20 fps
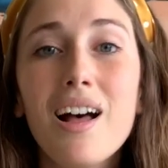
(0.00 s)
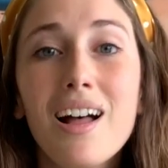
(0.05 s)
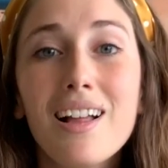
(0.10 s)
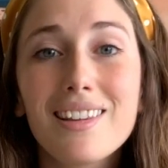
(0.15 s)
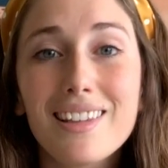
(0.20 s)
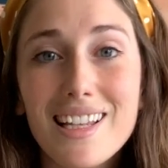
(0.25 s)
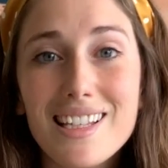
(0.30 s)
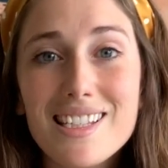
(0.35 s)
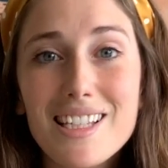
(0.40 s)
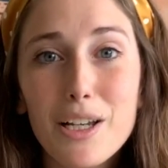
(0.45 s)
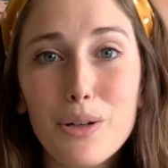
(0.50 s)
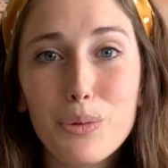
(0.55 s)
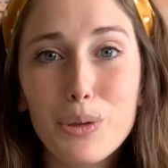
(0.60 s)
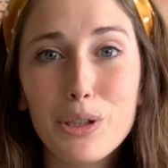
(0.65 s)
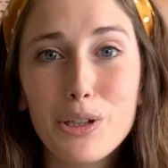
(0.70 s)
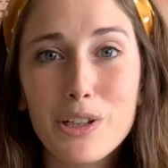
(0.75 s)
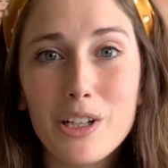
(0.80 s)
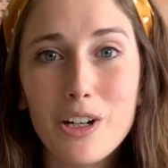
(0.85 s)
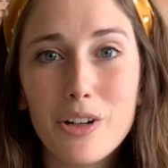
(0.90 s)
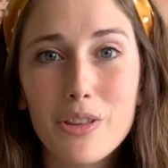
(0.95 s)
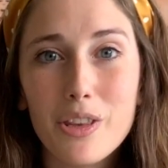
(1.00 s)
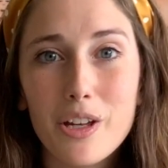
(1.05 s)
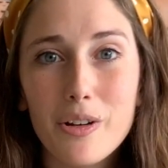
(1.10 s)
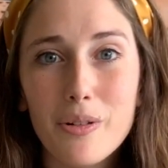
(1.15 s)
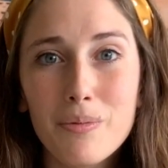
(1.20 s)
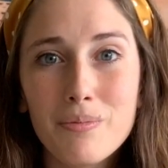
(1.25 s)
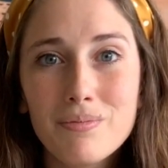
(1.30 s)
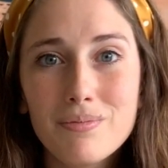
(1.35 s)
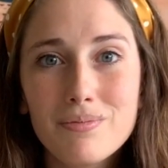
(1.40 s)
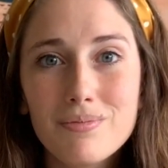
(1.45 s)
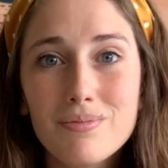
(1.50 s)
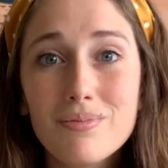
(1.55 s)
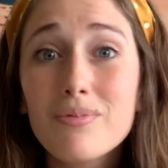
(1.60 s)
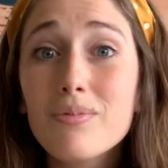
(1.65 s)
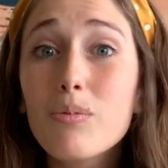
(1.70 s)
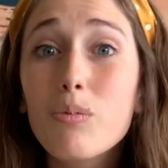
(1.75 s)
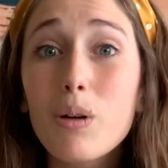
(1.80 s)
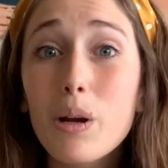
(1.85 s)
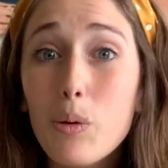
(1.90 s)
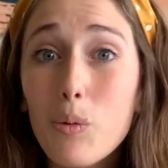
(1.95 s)
Let's get real here though.
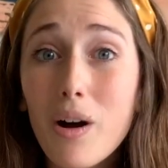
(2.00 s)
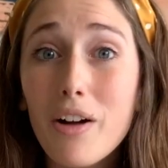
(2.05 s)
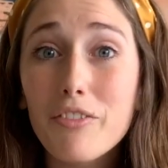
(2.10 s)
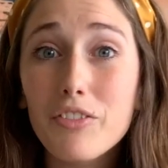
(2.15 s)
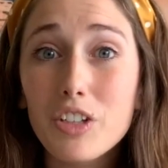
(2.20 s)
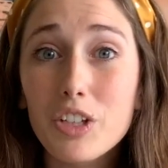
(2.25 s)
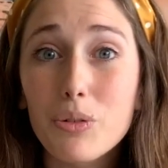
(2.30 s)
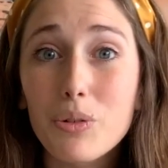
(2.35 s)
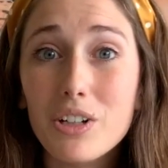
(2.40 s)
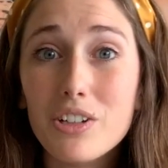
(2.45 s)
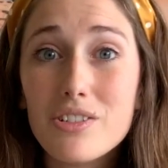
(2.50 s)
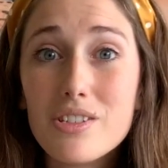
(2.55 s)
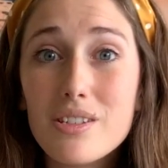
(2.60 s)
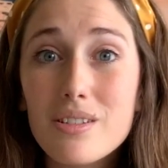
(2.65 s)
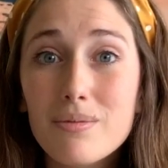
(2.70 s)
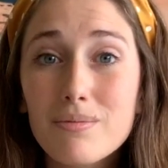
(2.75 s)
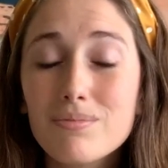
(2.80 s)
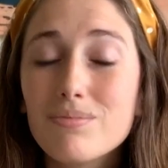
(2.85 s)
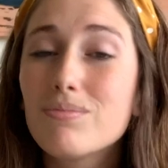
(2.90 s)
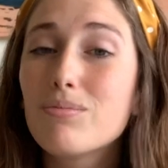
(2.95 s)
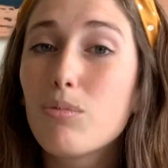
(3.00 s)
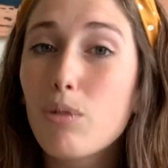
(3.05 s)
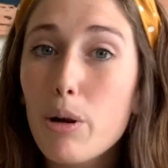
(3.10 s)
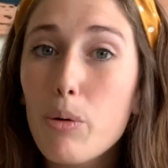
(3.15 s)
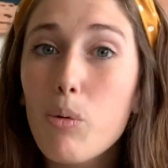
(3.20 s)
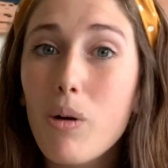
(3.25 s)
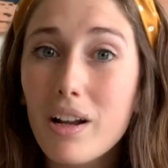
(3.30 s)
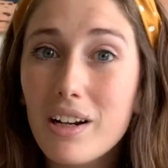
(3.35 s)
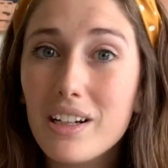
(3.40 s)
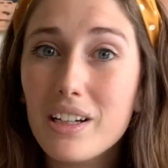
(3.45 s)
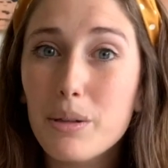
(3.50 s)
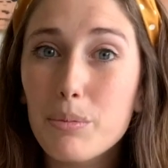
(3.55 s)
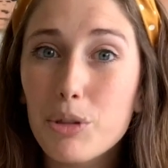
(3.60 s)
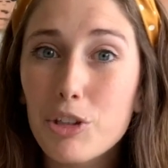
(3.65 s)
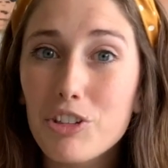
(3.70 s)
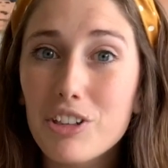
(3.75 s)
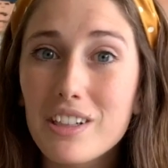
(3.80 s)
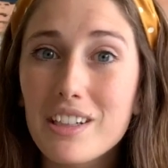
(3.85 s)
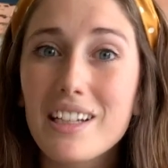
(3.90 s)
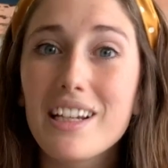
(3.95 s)
We want viewers, we want a
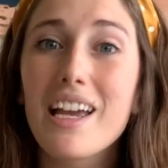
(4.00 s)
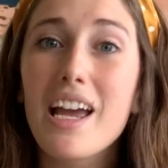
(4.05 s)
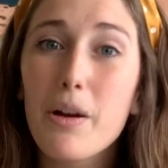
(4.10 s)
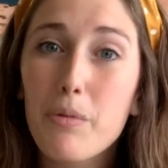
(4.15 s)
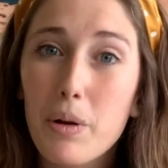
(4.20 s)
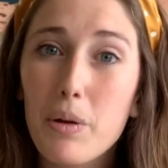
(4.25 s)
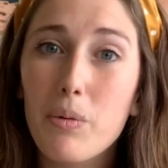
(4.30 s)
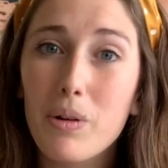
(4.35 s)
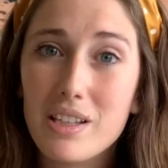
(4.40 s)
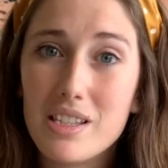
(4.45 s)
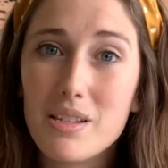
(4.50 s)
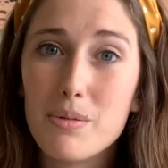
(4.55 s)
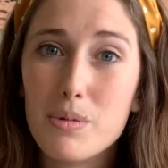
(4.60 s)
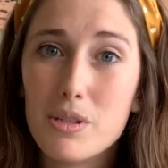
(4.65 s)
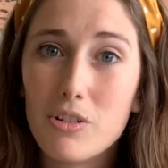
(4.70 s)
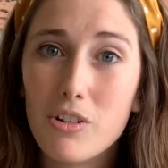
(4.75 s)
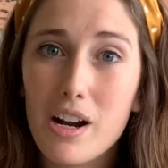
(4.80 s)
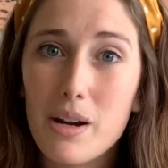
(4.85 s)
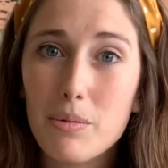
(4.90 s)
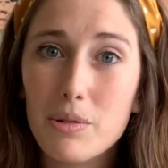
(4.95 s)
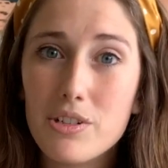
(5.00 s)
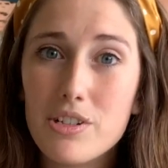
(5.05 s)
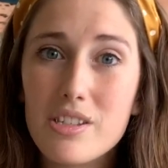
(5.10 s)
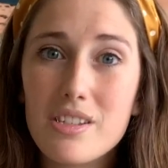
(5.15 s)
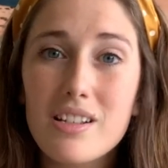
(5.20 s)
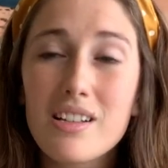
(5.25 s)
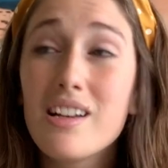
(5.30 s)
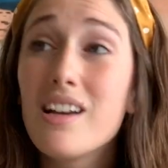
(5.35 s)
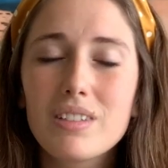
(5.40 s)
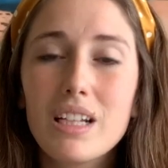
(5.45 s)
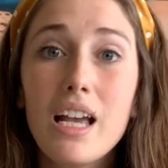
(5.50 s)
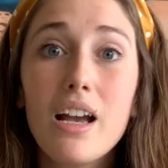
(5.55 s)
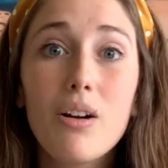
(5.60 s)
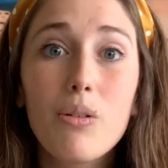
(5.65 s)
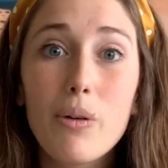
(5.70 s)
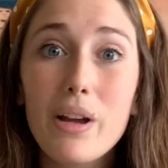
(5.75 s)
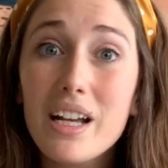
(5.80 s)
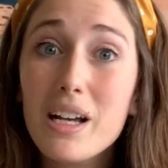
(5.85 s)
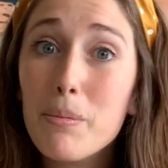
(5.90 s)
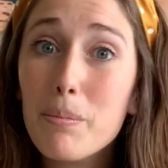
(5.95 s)
community, and we want subscribers.
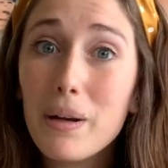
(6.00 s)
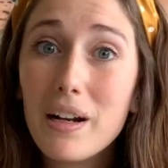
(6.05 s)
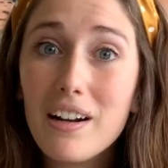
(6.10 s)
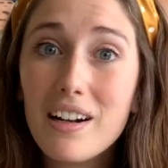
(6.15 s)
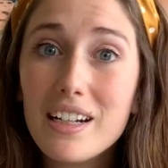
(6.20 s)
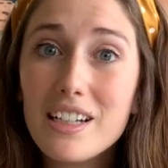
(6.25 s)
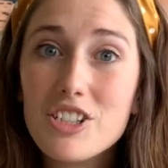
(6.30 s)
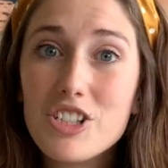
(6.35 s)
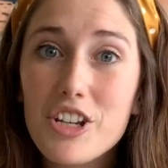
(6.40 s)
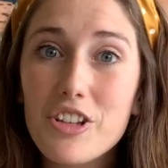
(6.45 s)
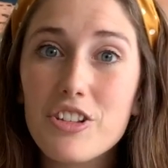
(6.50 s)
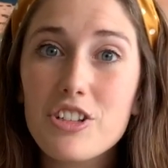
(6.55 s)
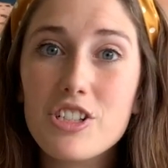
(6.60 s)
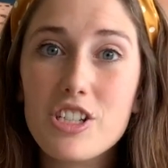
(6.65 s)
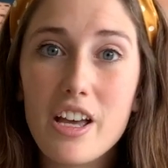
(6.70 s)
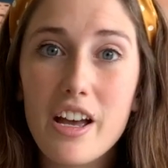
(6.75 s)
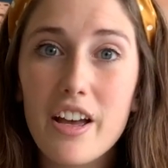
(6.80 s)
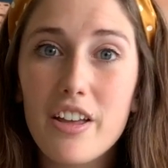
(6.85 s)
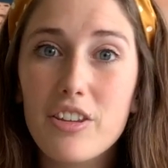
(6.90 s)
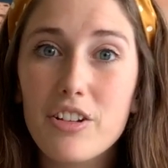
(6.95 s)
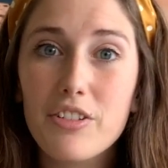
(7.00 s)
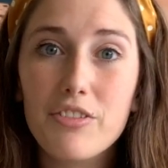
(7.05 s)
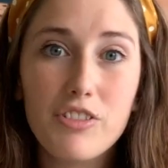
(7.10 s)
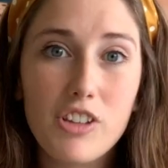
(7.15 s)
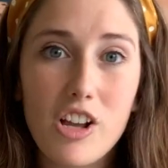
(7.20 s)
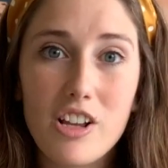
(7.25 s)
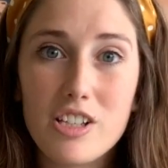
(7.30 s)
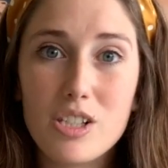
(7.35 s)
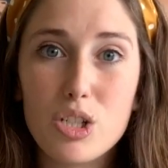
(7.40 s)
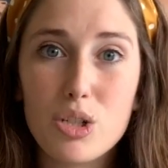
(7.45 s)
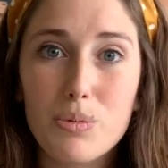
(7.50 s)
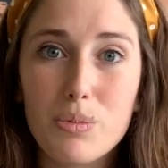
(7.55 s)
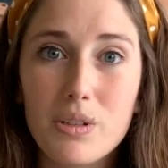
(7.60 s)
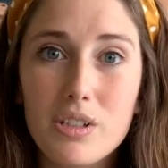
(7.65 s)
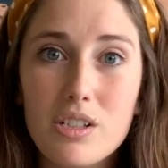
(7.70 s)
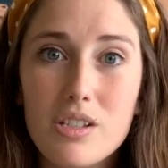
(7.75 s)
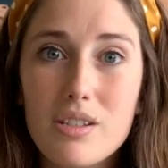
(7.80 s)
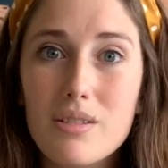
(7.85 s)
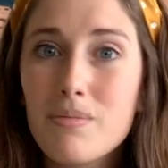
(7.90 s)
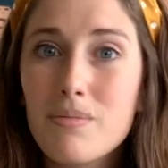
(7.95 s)
We compare each other to other floss tubers.